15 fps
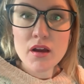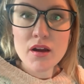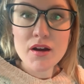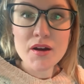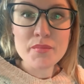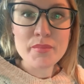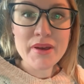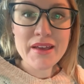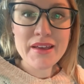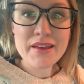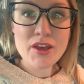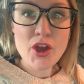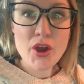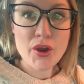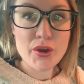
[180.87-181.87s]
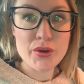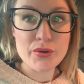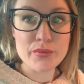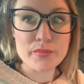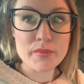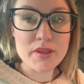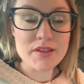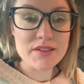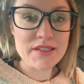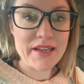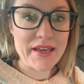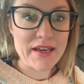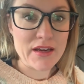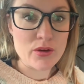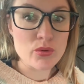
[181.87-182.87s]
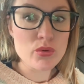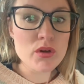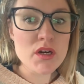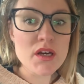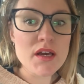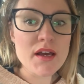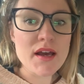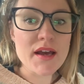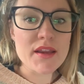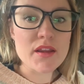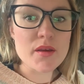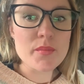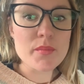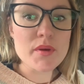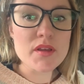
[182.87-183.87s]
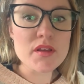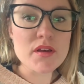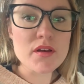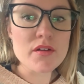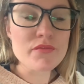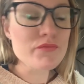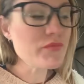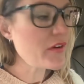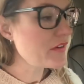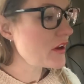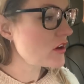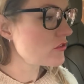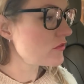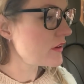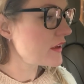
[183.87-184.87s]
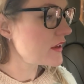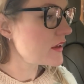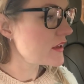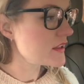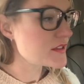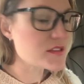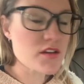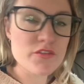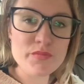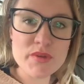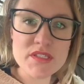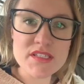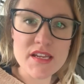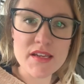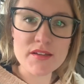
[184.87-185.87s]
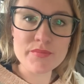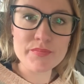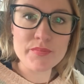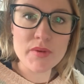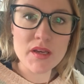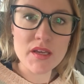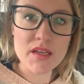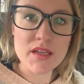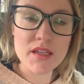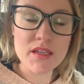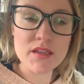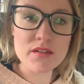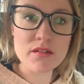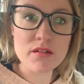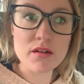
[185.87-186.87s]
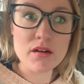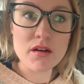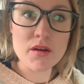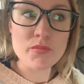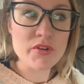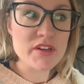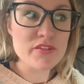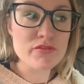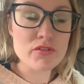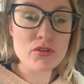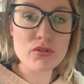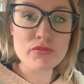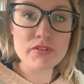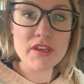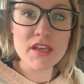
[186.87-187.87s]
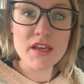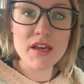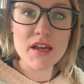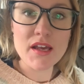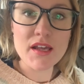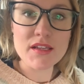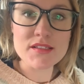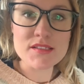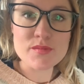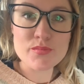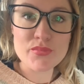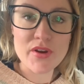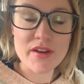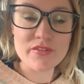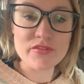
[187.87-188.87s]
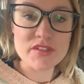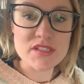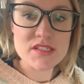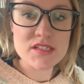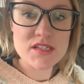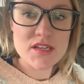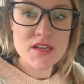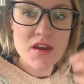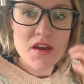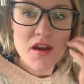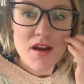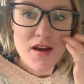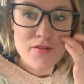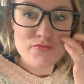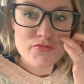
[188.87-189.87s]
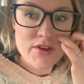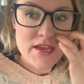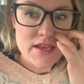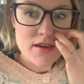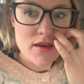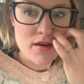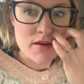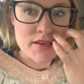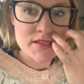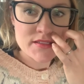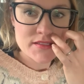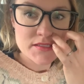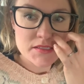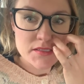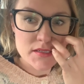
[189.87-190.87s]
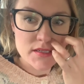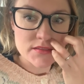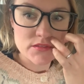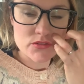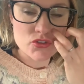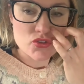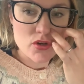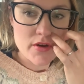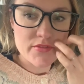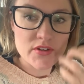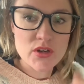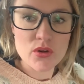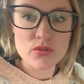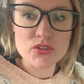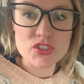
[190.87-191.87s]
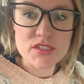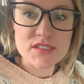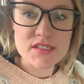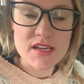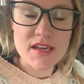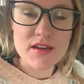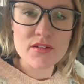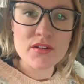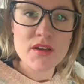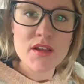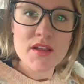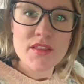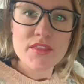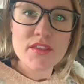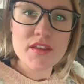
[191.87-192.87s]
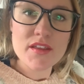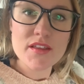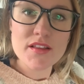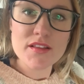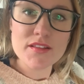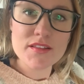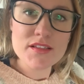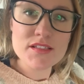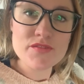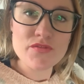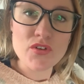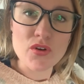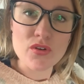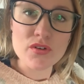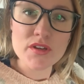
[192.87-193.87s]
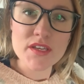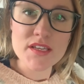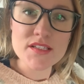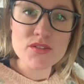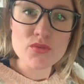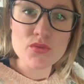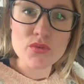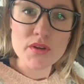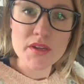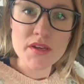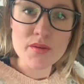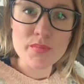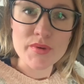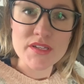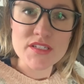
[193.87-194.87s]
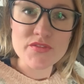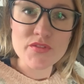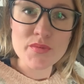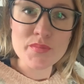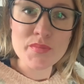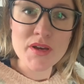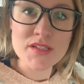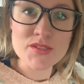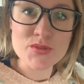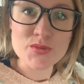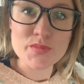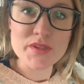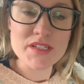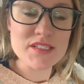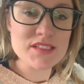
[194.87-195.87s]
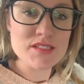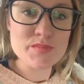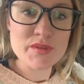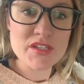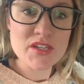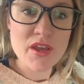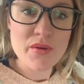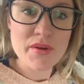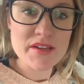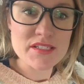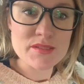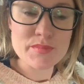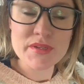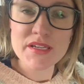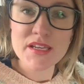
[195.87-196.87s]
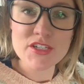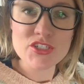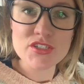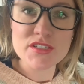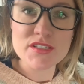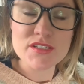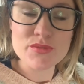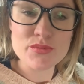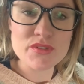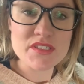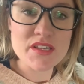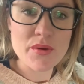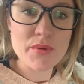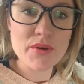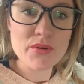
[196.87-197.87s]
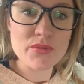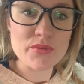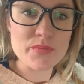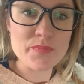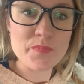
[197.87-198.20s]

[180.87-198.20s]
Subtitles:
I'm back home now and I'm very hungry. It's 10:30 and I'm ready for a coffee and some breakfast. I realised as I was driving along just now that this vlog is all in a bit of a muddle because there's been no explanation as to what's going on.